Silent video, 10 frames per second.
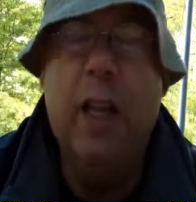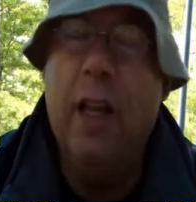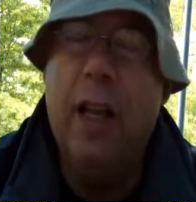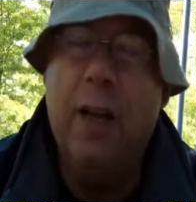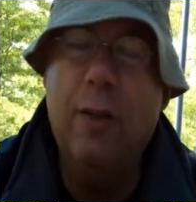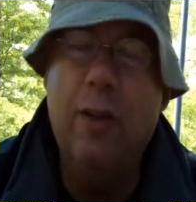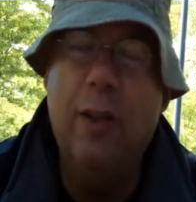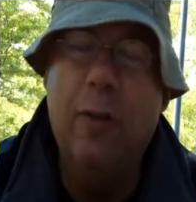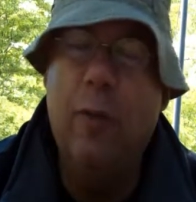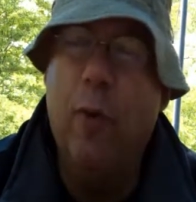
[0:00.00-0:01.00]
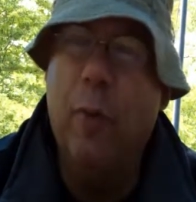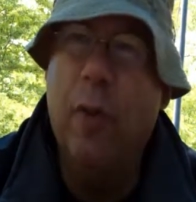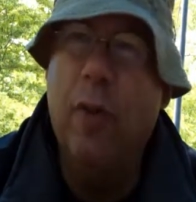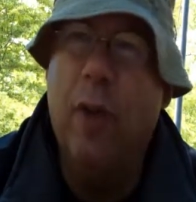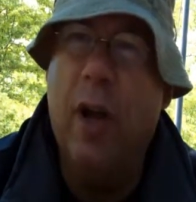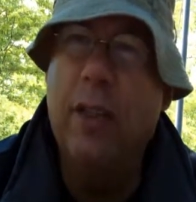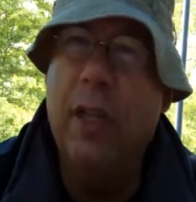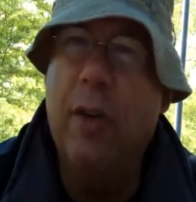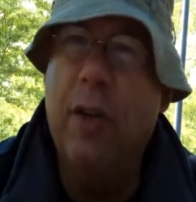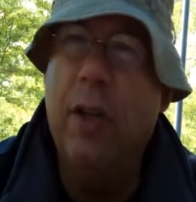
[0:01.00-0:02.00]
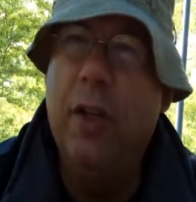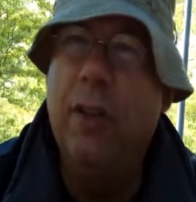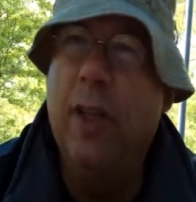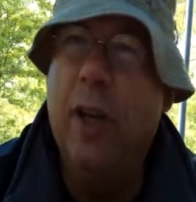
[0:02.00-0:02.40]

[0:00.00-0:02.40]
It allows you to form your thoughts. How are you going